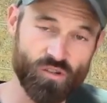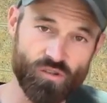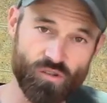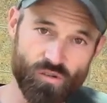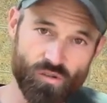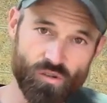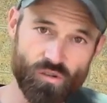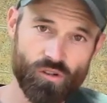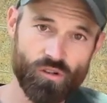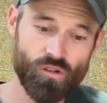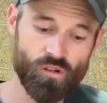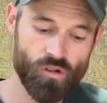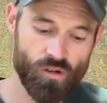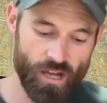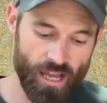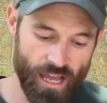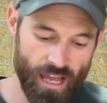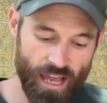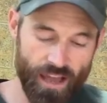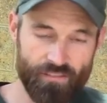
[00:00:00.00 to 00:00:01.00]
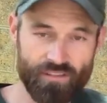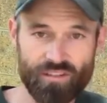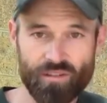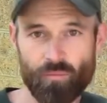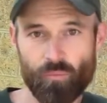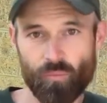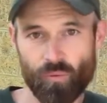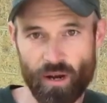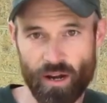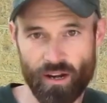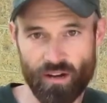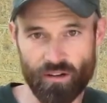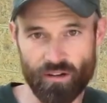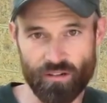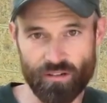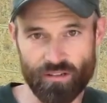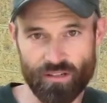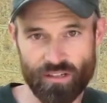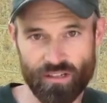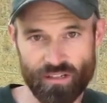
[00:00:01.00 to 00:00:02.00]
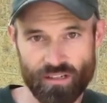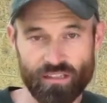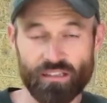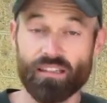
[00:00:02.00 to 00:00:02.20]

do have some predators,